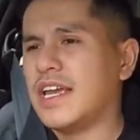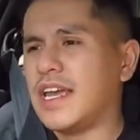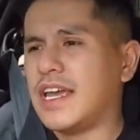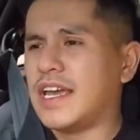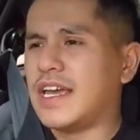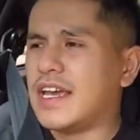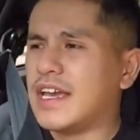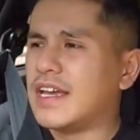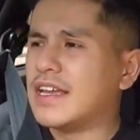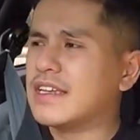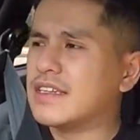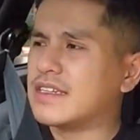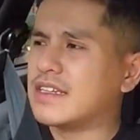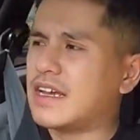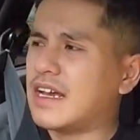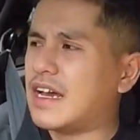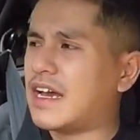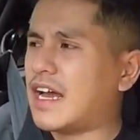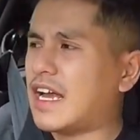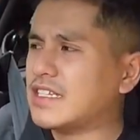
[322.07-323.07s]
And
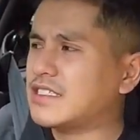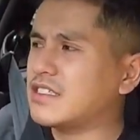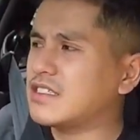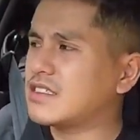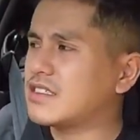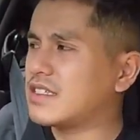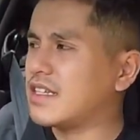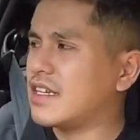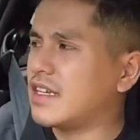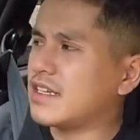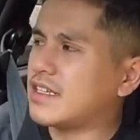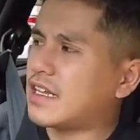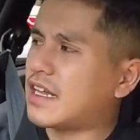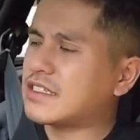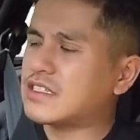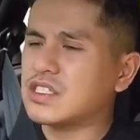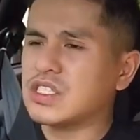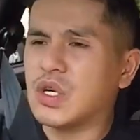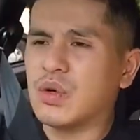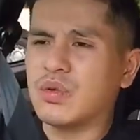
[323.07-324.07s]
I just think
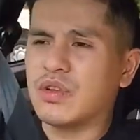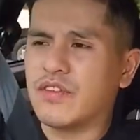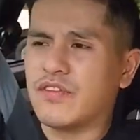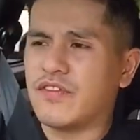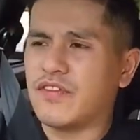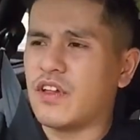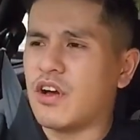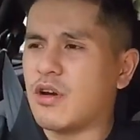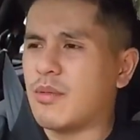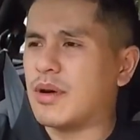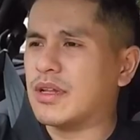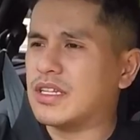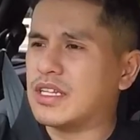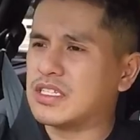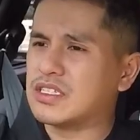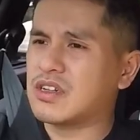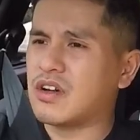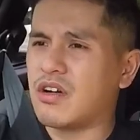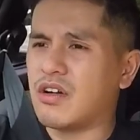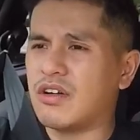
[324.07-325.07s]
that's the only flaw about
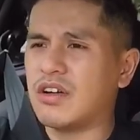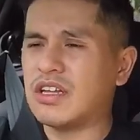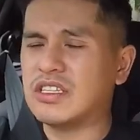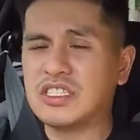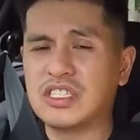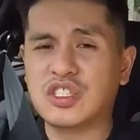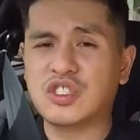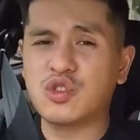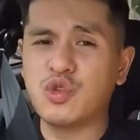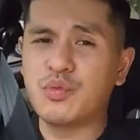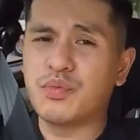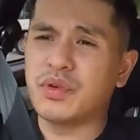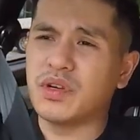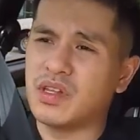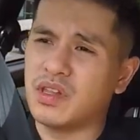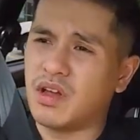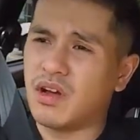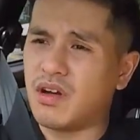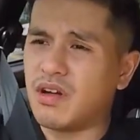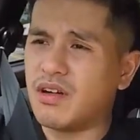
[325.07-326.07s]
this car. It's
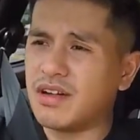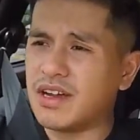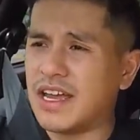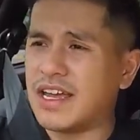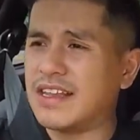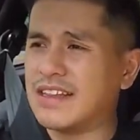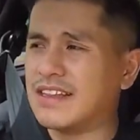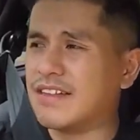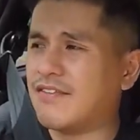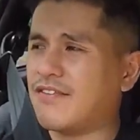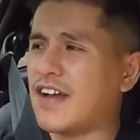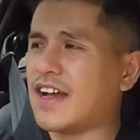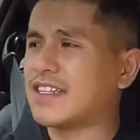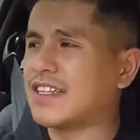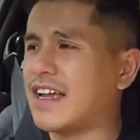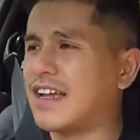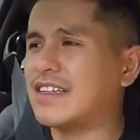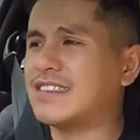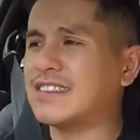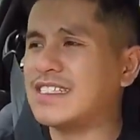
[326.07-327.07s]
super long, and the fact
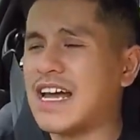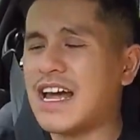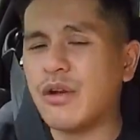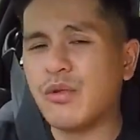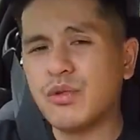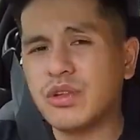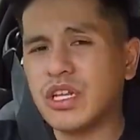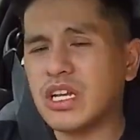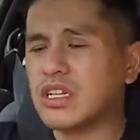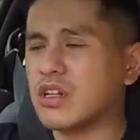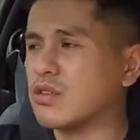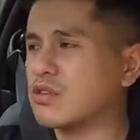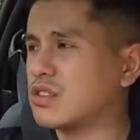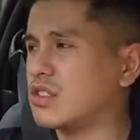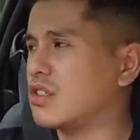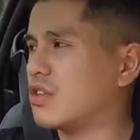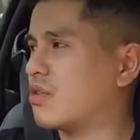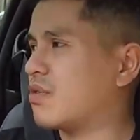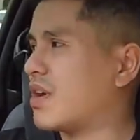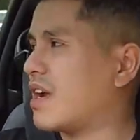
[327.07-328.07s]
that it's not really close
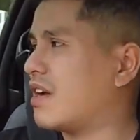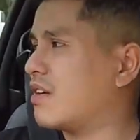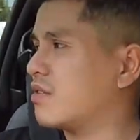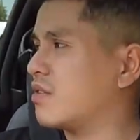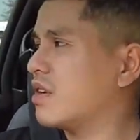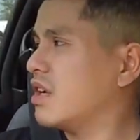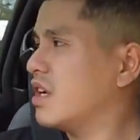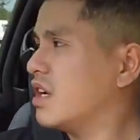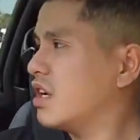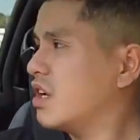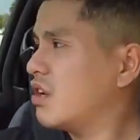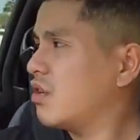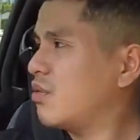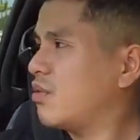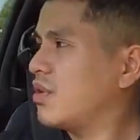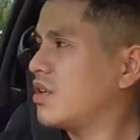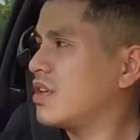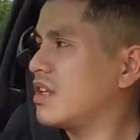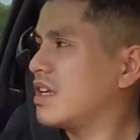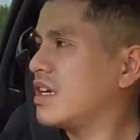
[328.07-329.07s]
to the ground
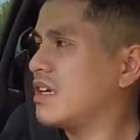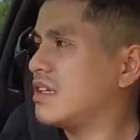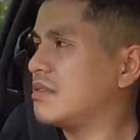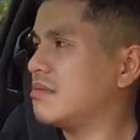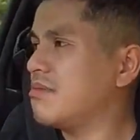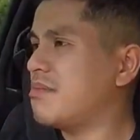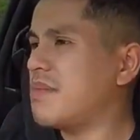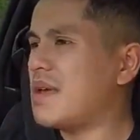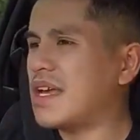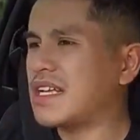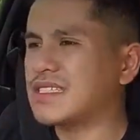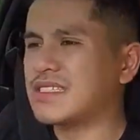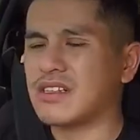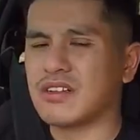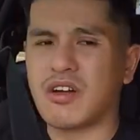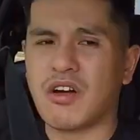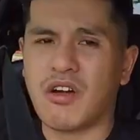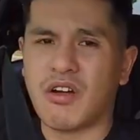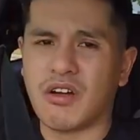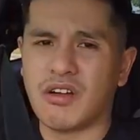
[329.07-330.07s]
really makes the
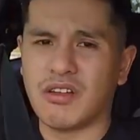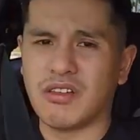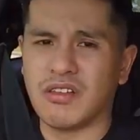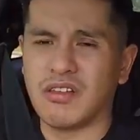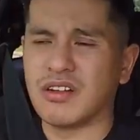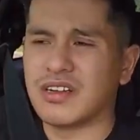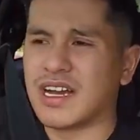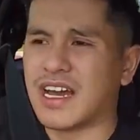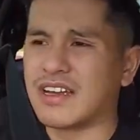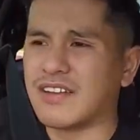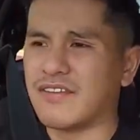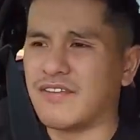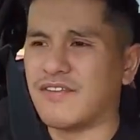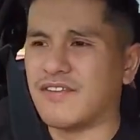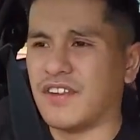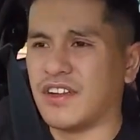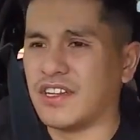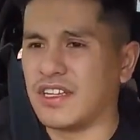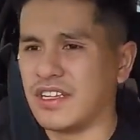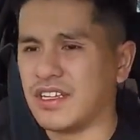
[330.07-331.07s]
car look kind of
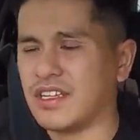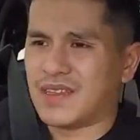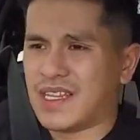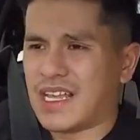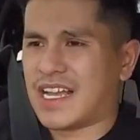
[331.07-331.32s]
funny.